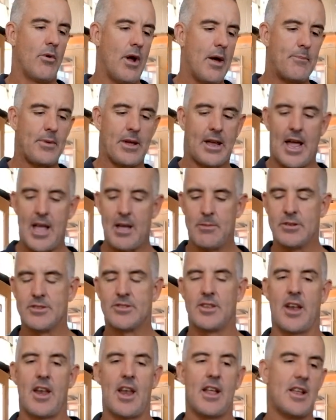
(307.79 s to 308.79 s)
wrap the
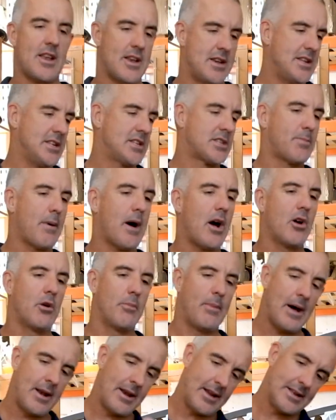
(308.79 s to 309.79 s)
cables in a neat spiral
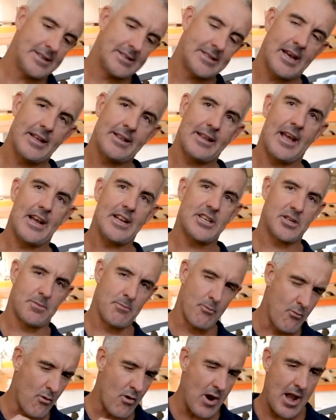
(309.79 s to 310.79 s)
binding inside the hatch,
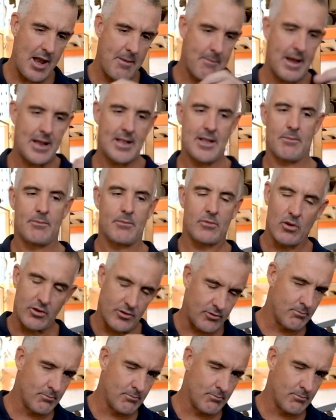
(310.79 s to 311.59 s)
really make them